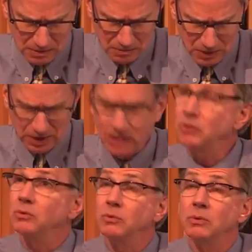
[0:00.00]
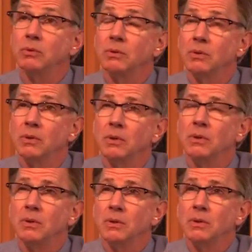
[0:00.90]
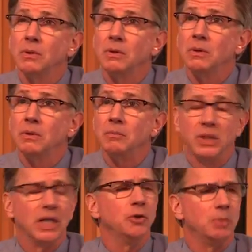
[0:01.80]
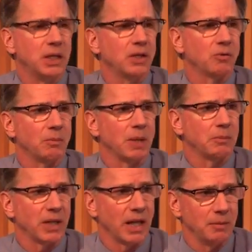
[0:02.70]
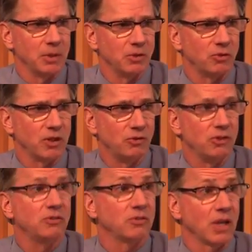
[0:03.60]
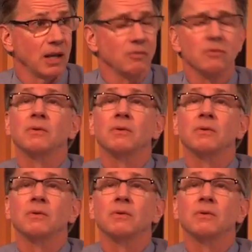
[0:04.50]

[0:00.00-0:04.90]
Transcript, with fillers: But then you begin to remember that image that Jesus gave